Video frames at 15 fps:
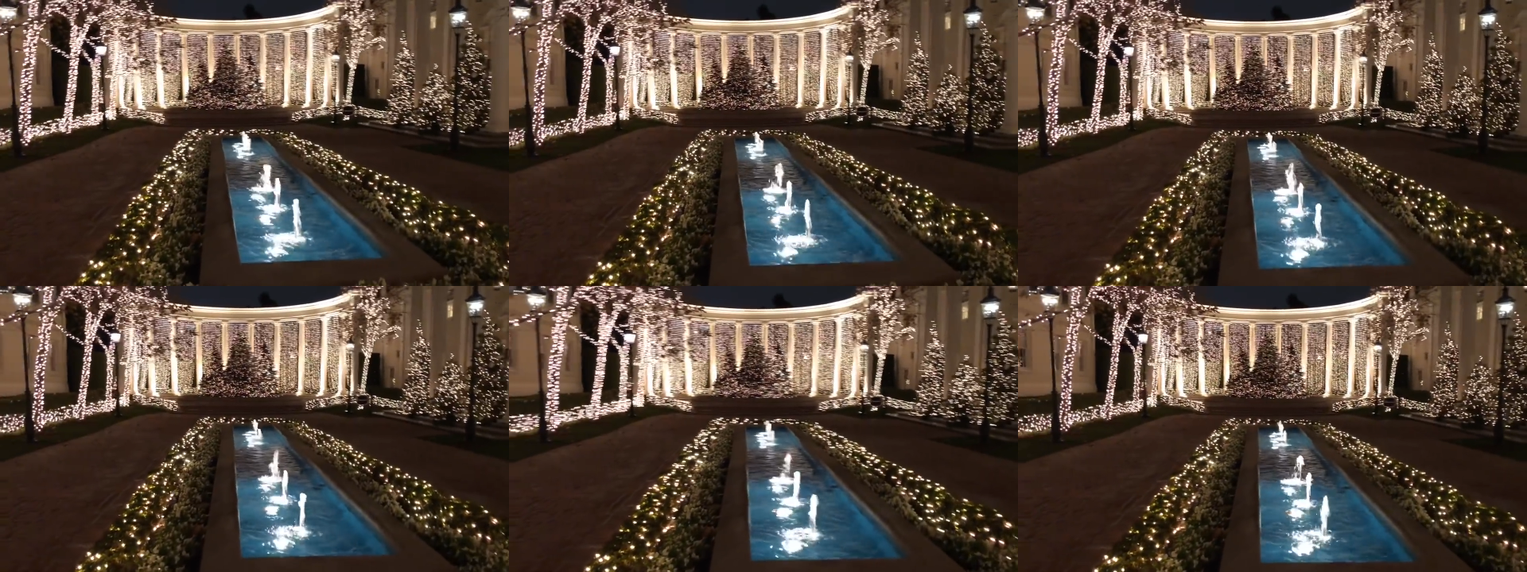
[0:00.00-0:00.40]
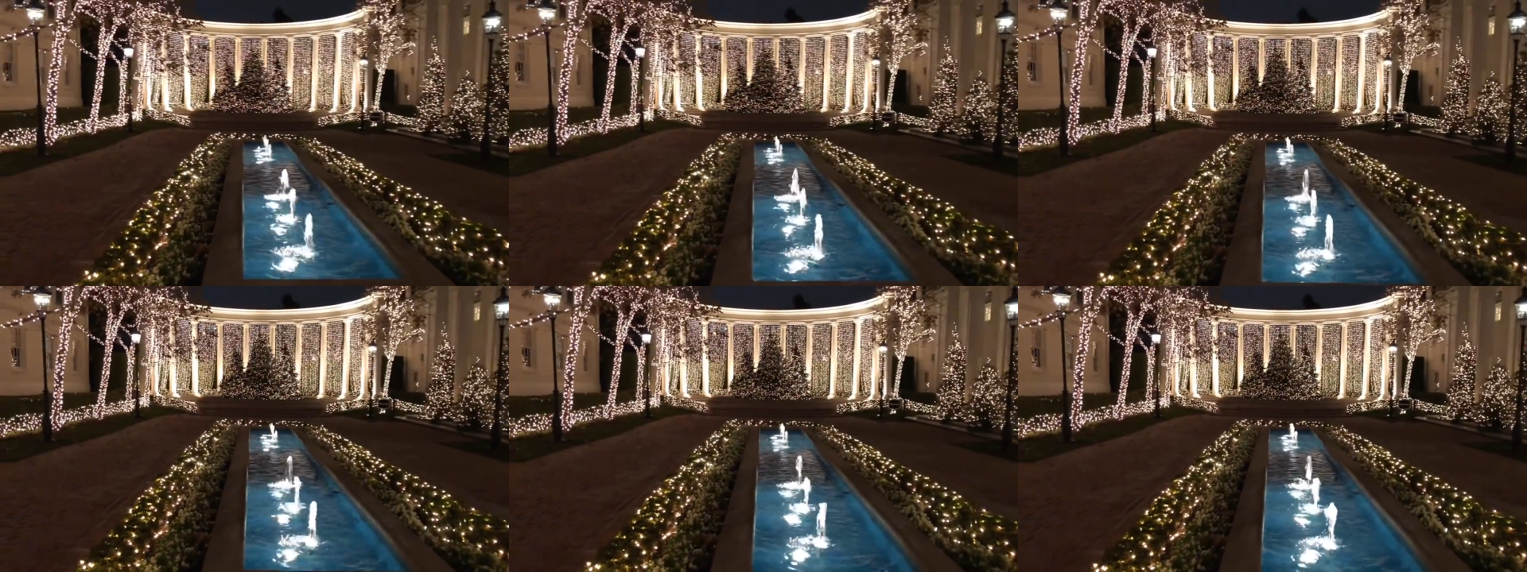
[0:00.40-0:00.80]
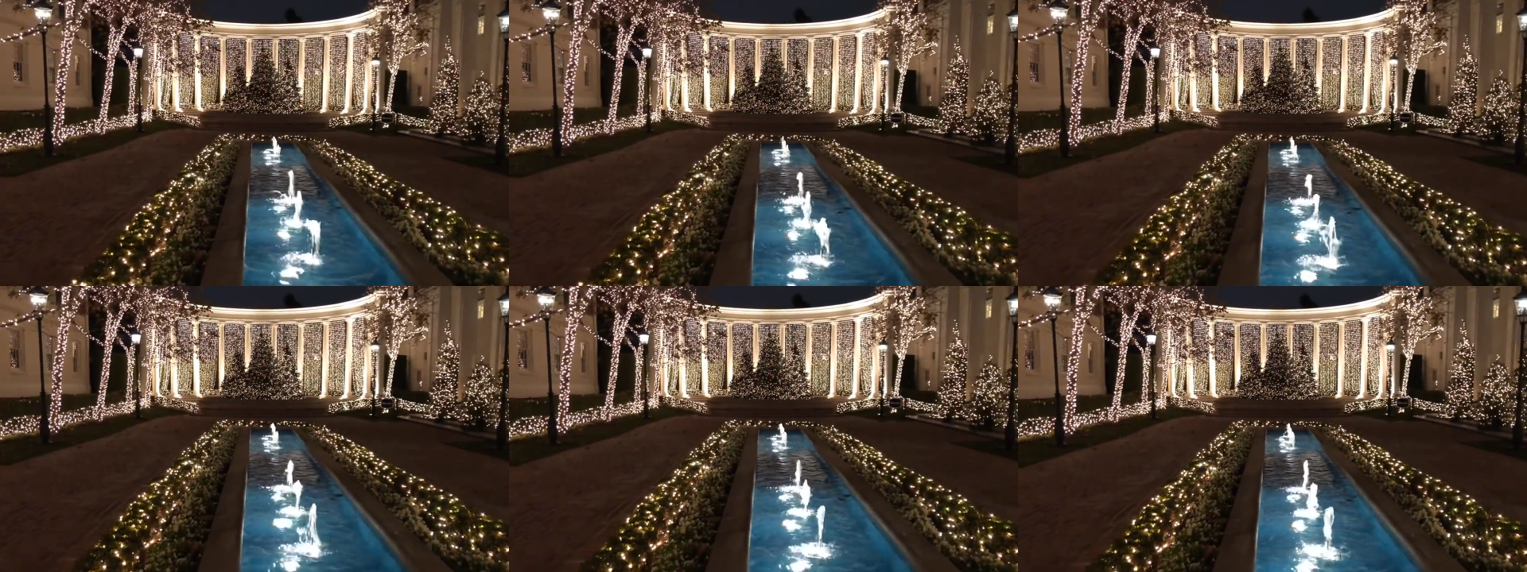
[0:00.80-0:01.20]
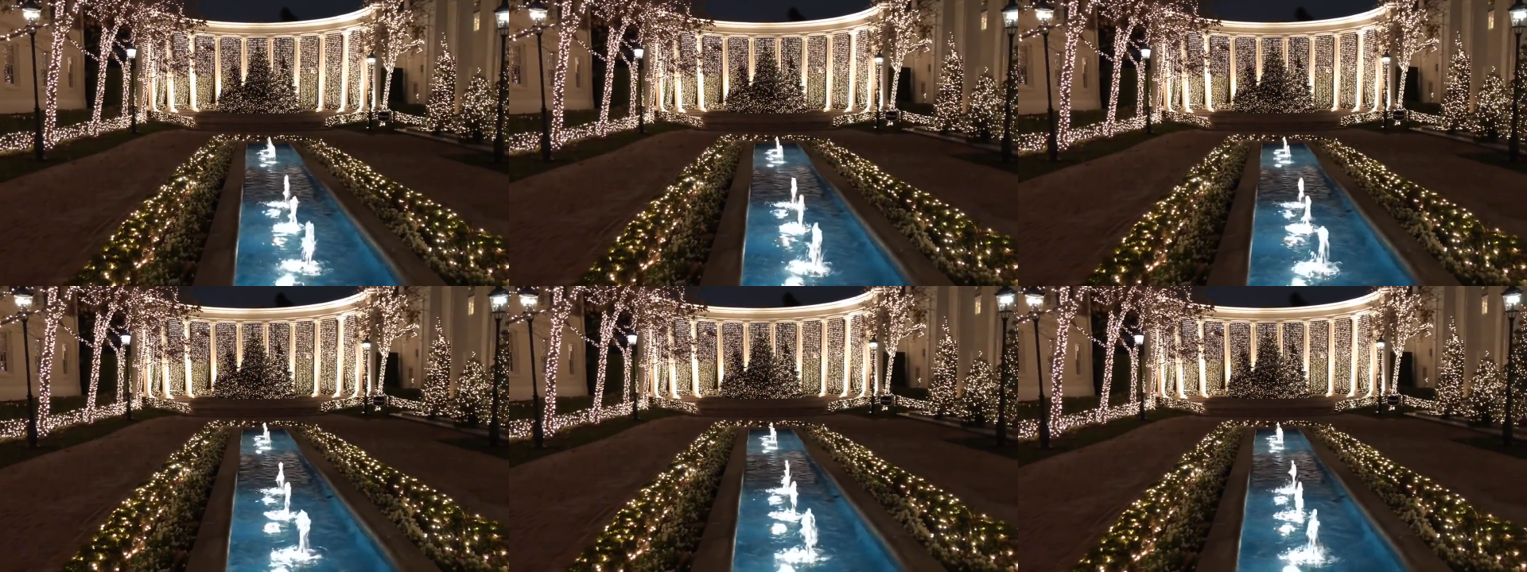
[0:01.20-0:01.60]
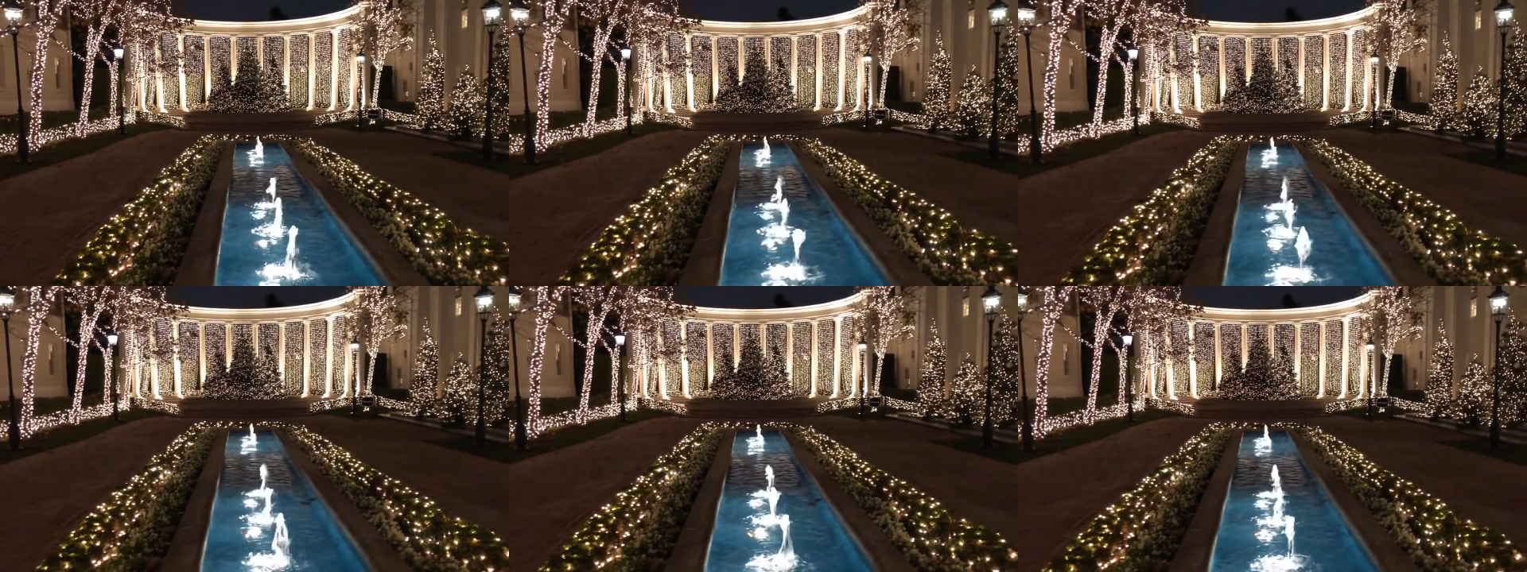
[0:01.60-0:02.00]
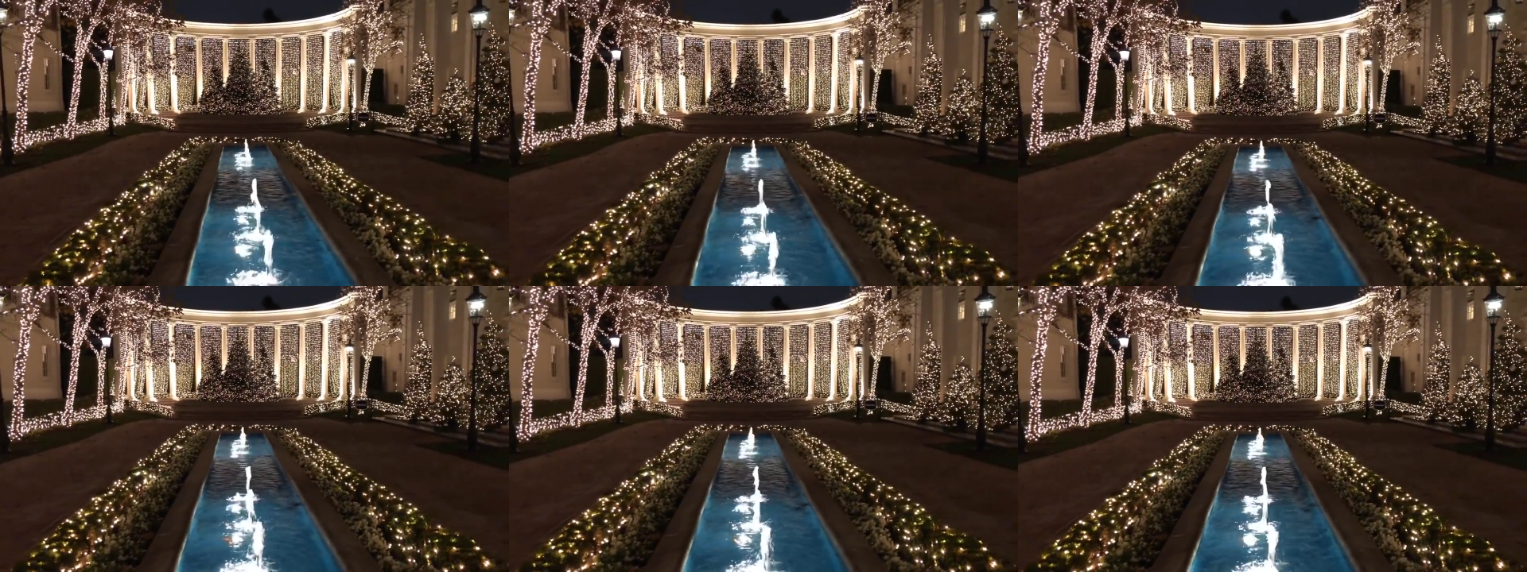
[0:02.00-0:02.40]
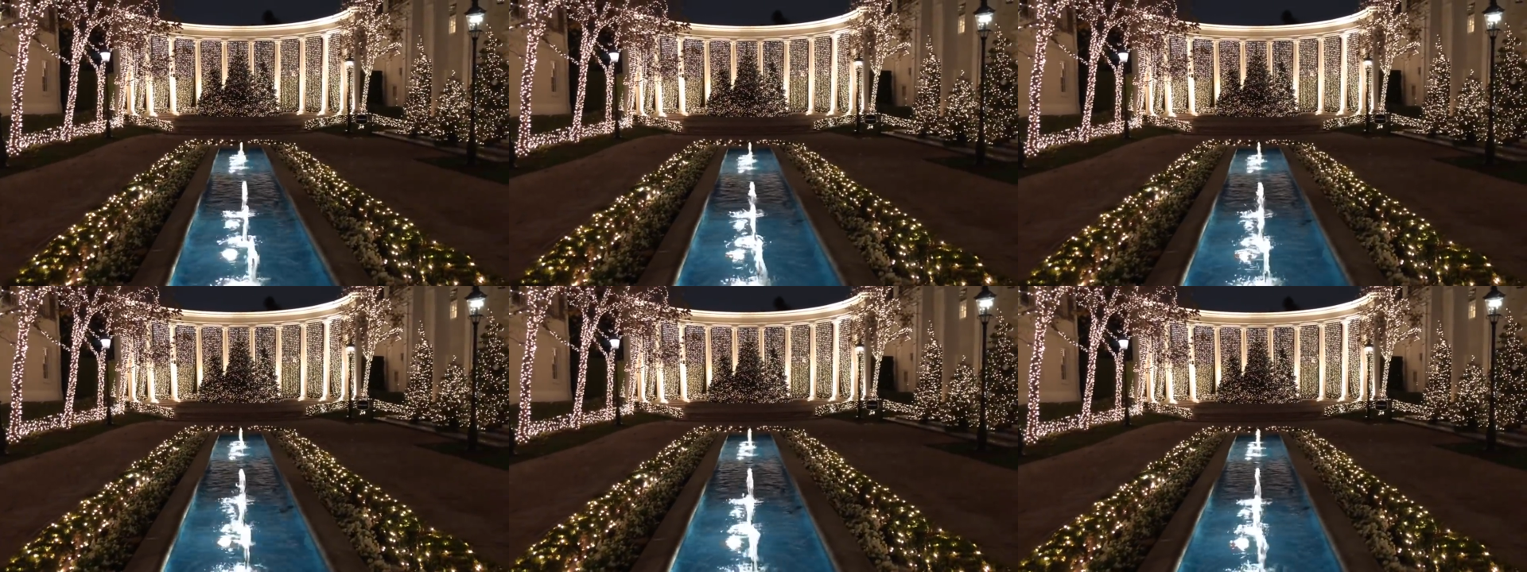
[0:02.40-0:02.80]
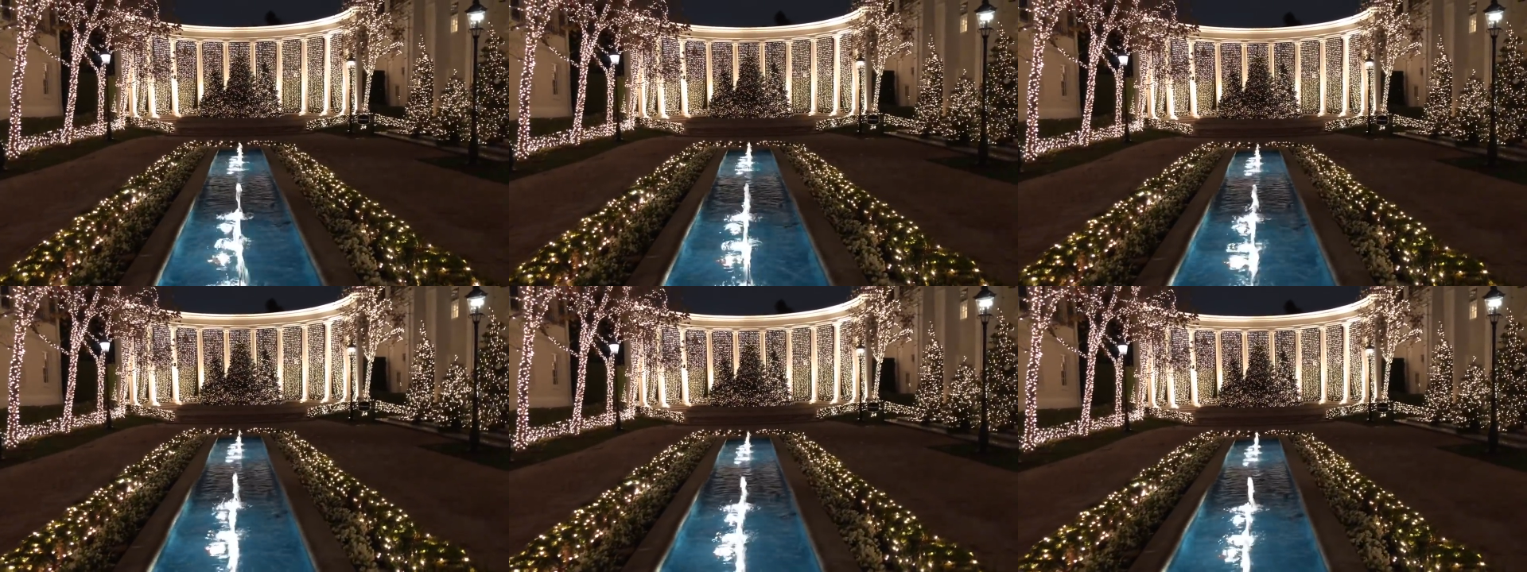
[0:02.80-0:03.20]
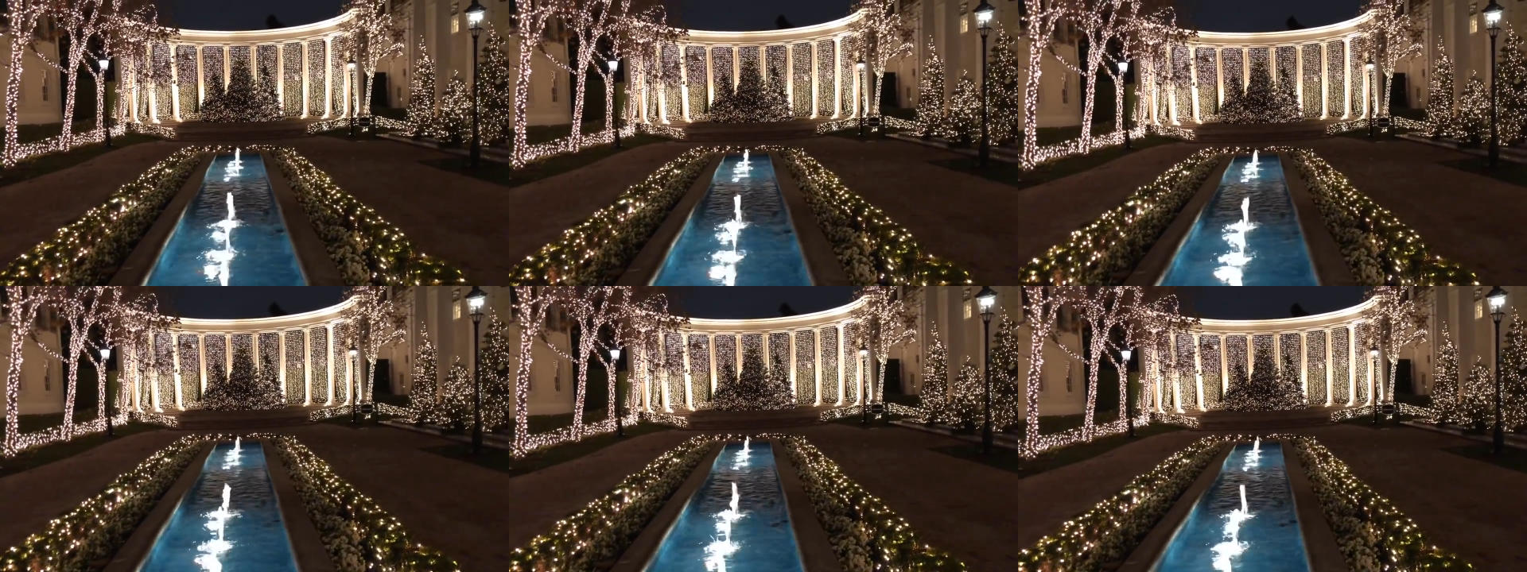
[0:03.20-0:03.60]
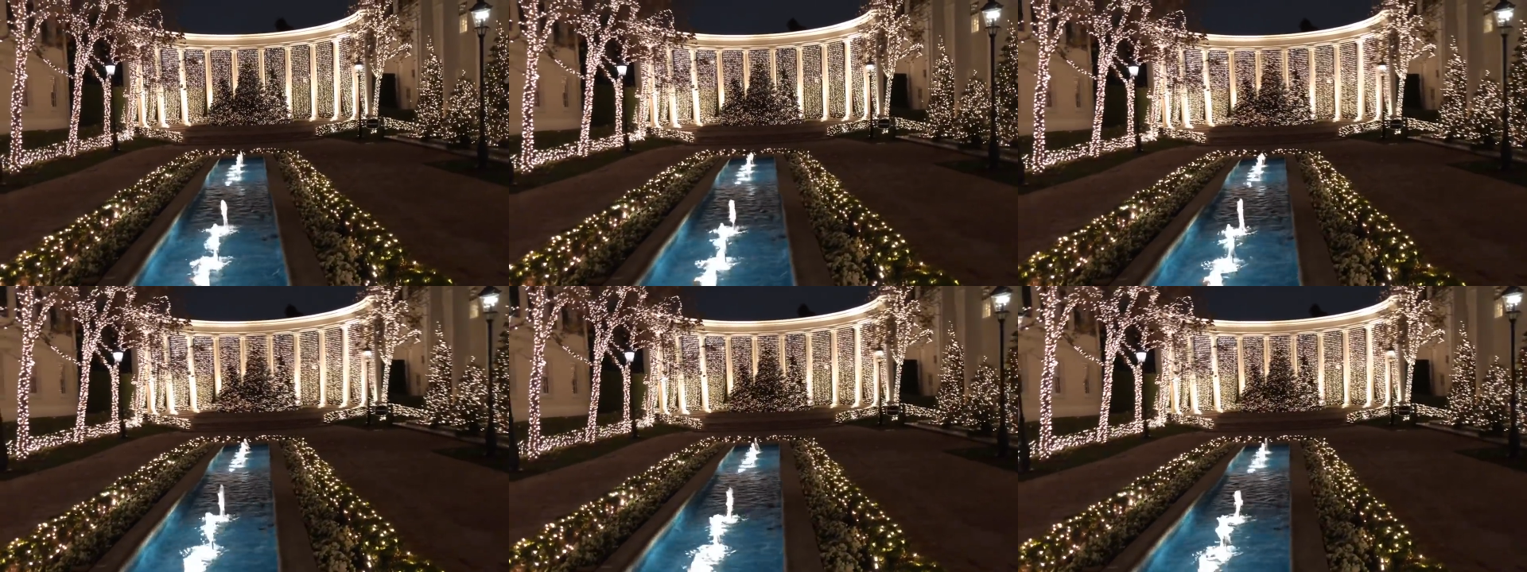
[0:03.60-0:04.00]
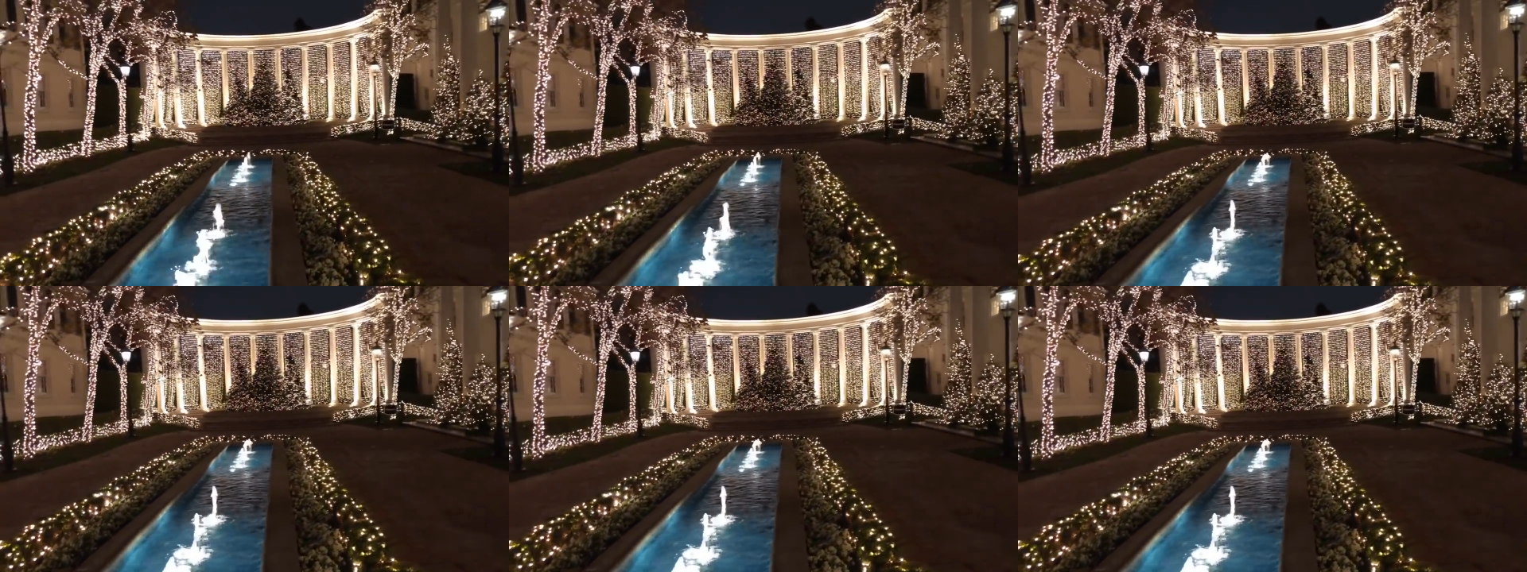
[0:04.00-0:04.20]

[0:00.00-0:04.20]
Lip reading: No face is visible, so there are no lips to read.